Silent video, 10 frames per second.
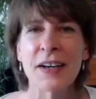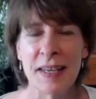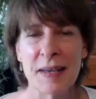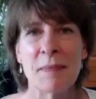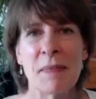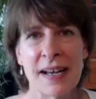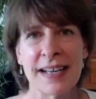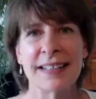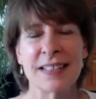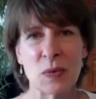in
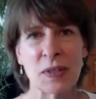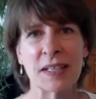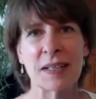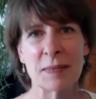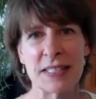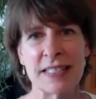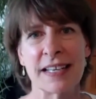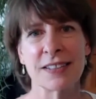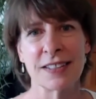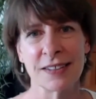mind is what it comes
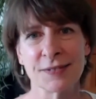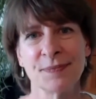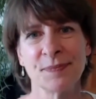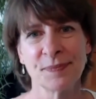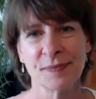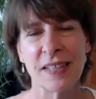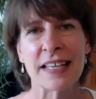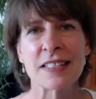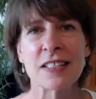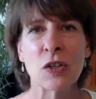down to,
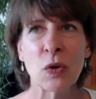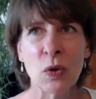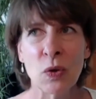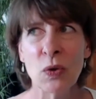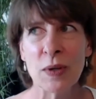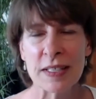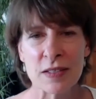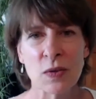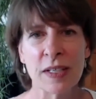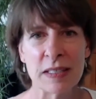as to who
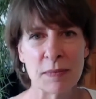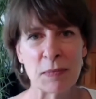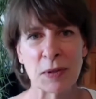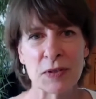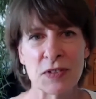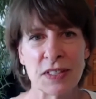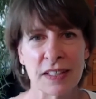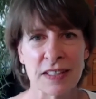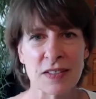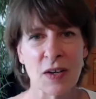is going to be
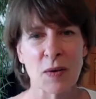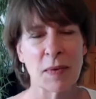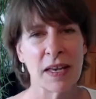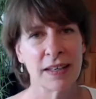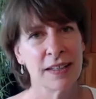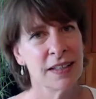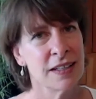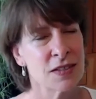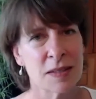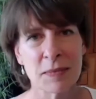purchasing this home. And, you
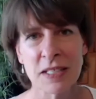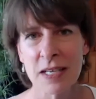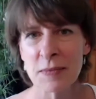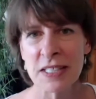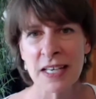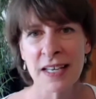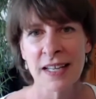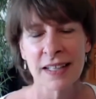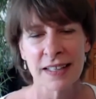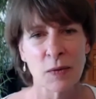know, sometimes,
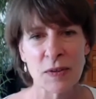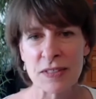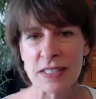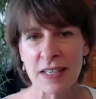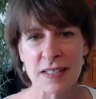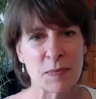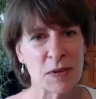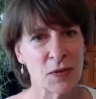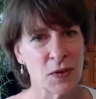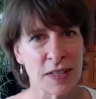like we've discussed
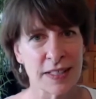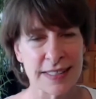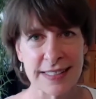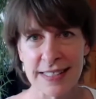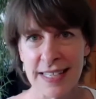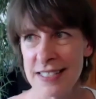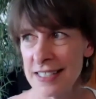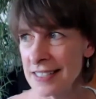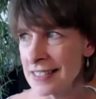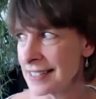before,
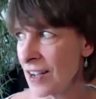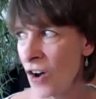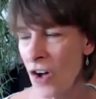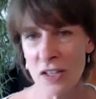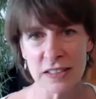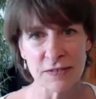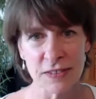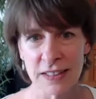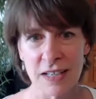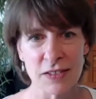staging is all
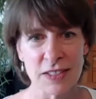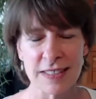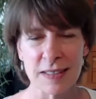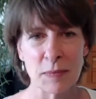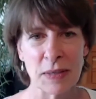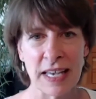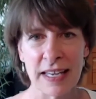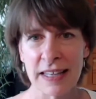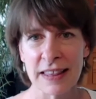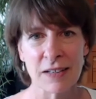different levels. It can be
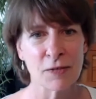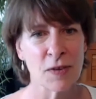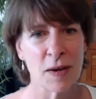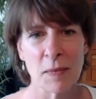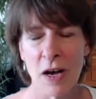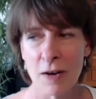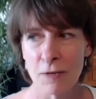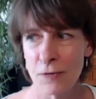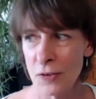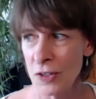anything from a
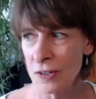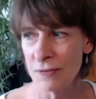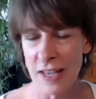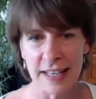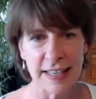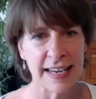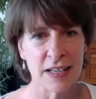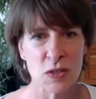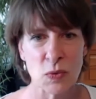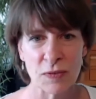full vacant
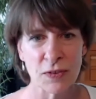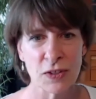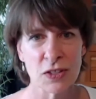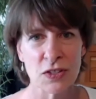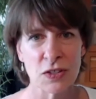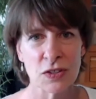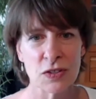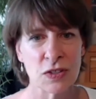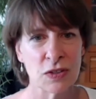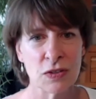house with furniture
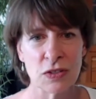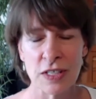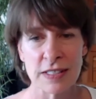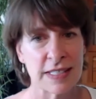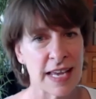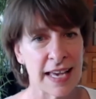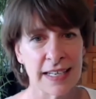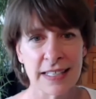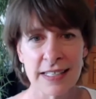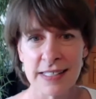to just
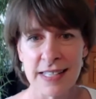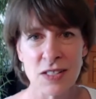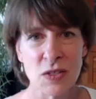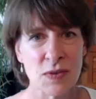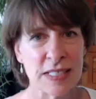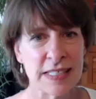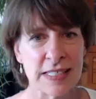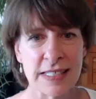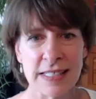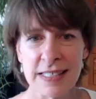adding accessories
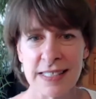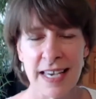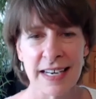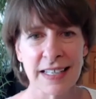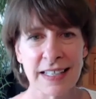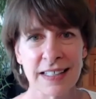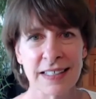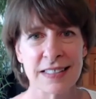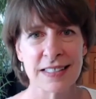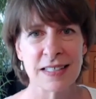and getting it
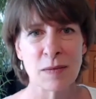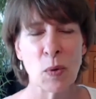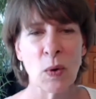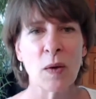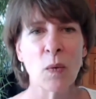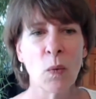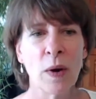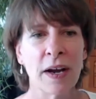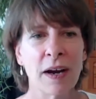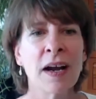to the point
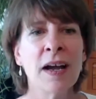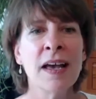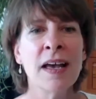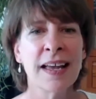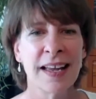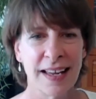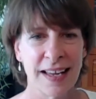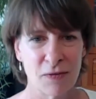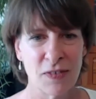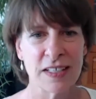where
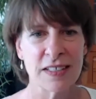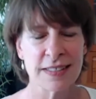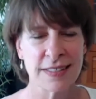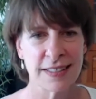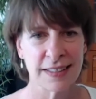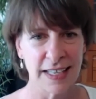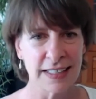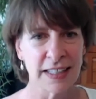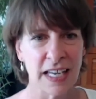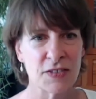it feels
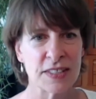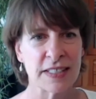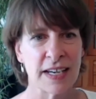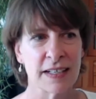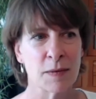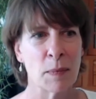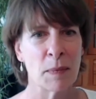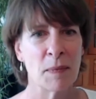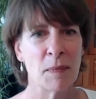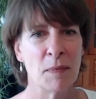like a lifestyle,
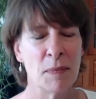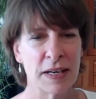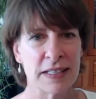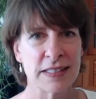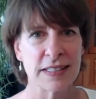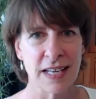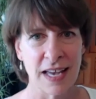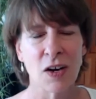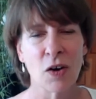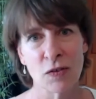but it's
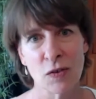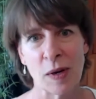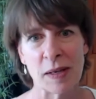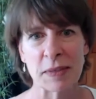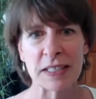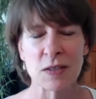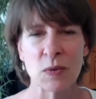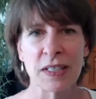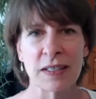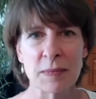not overwhelming is
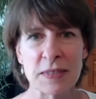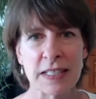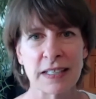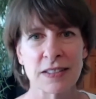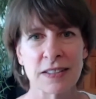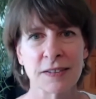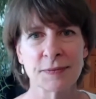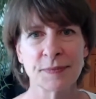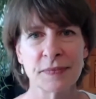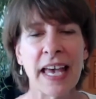what it comes down to.
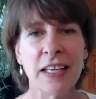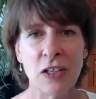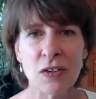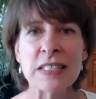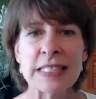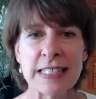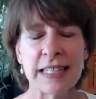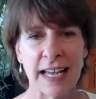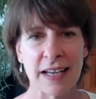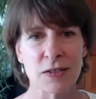And you can see
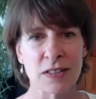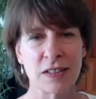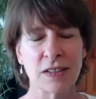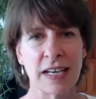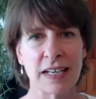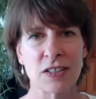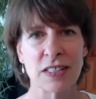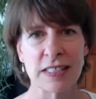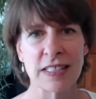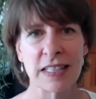the house. You can
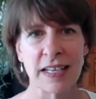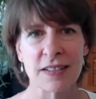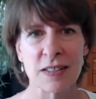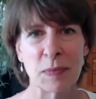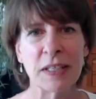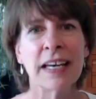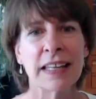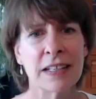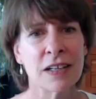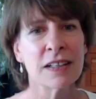actually see the house. But yeah,
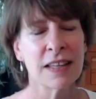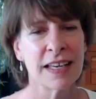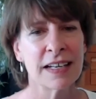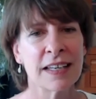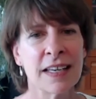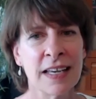there are a lot of,